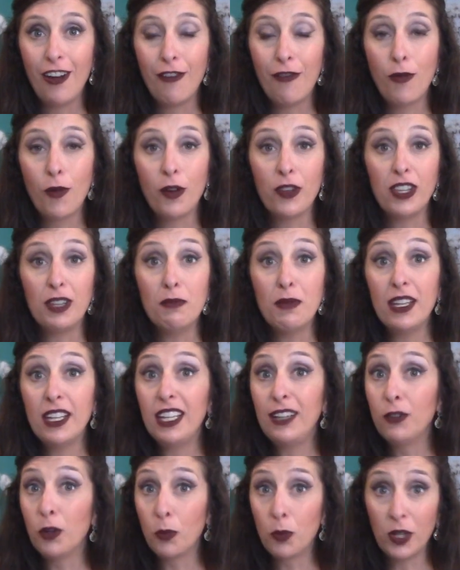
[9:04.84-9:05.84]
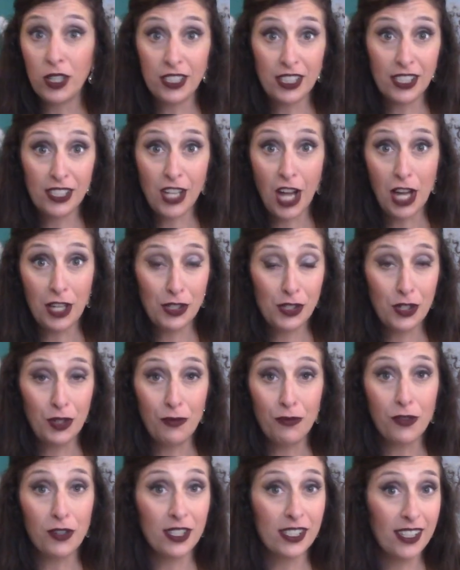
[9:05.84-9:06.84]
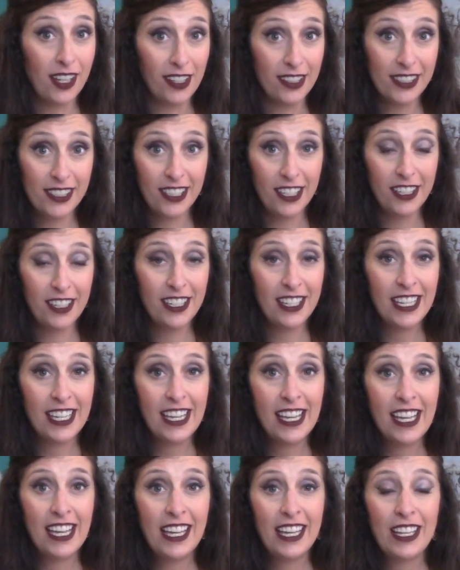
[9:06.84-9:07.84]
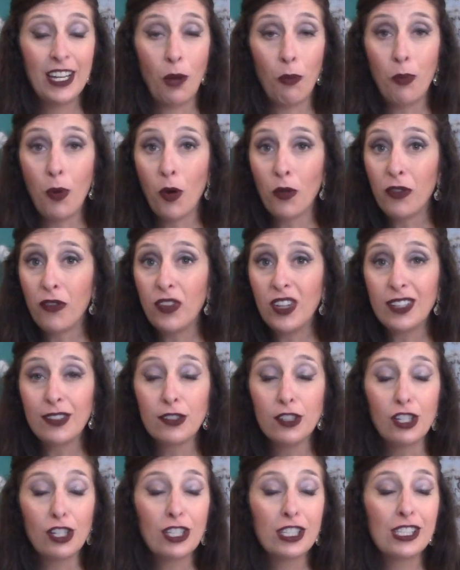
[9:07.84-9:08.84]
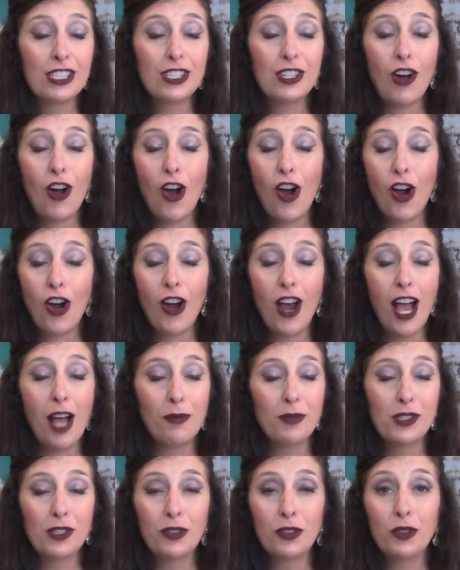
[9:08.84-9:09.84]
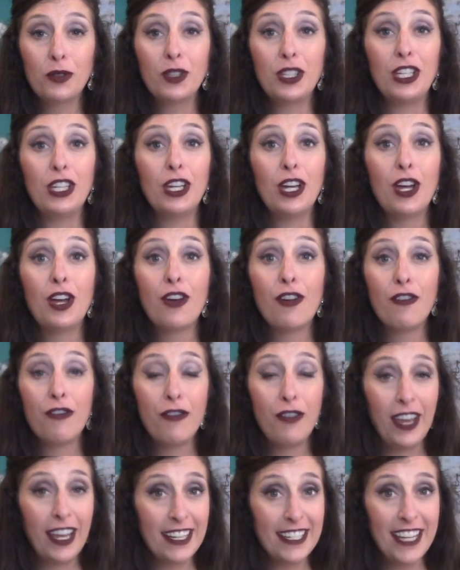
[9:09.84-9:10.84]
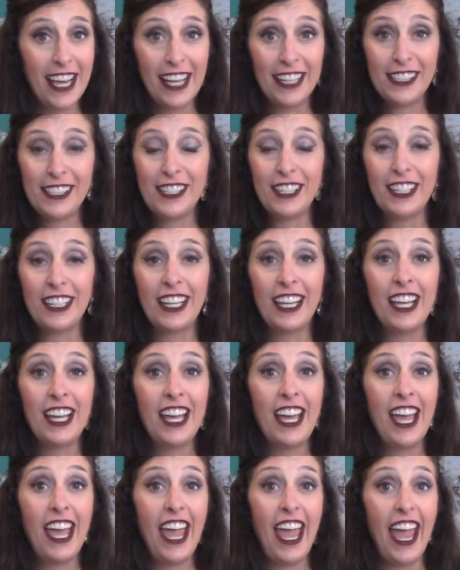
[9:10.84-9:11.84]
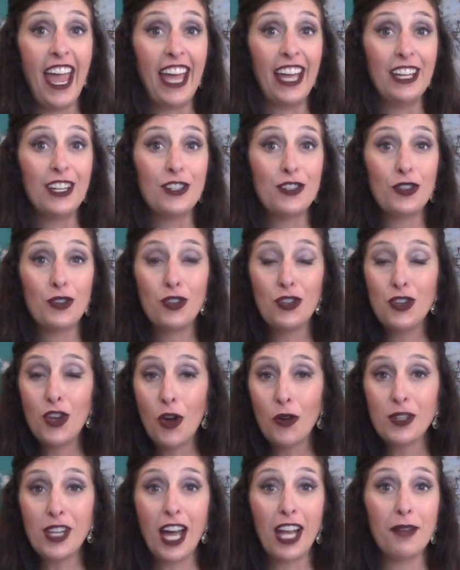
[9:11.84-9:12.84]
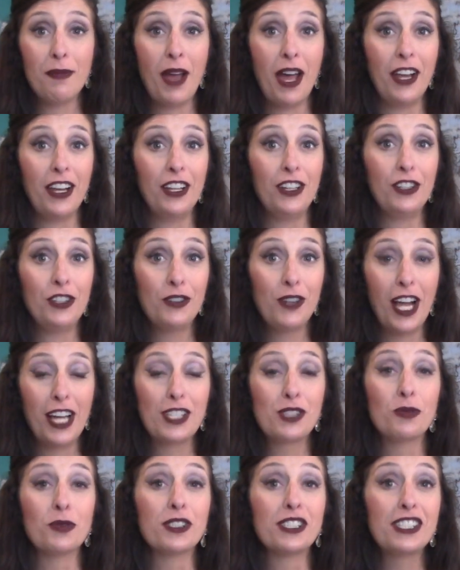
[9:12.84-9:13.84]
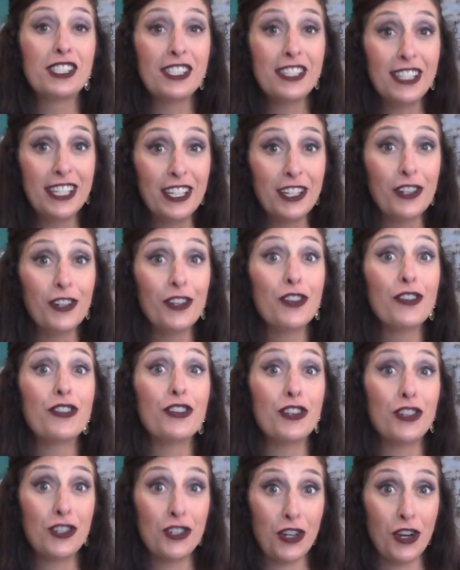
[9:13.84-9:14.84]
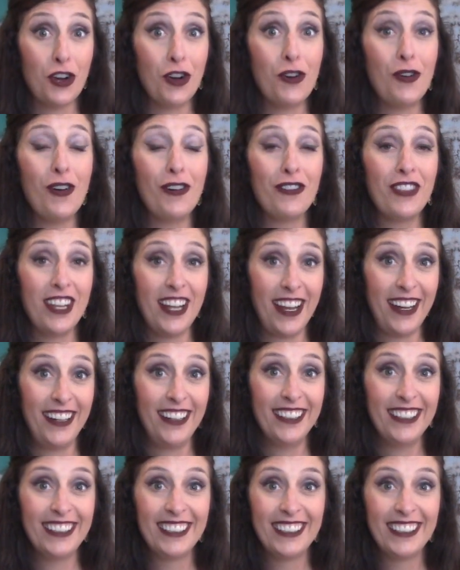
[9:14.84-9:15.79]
for the medieval princess costume for Sansa. Both of these looks are absolutely fantastic, and no doubt about it, you guys will steal the show of the night.